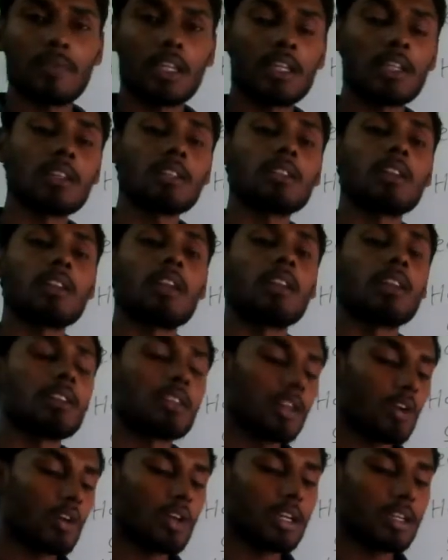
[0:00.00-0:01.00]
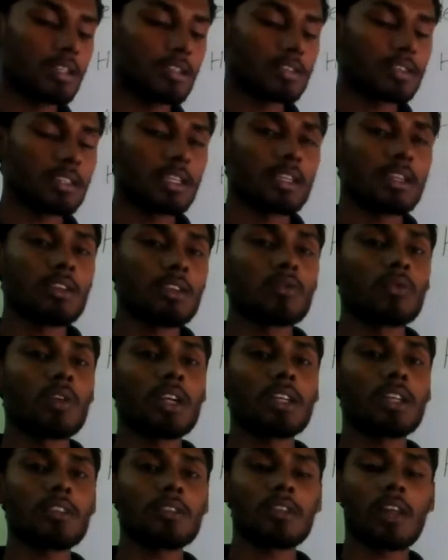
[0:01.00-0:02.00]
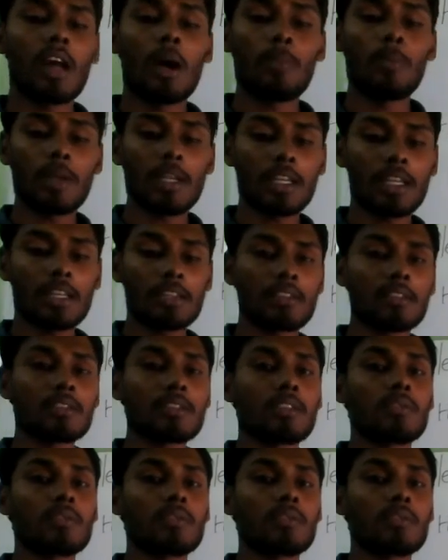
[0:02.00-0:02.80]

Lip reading: Understand? Now let us see what is the applications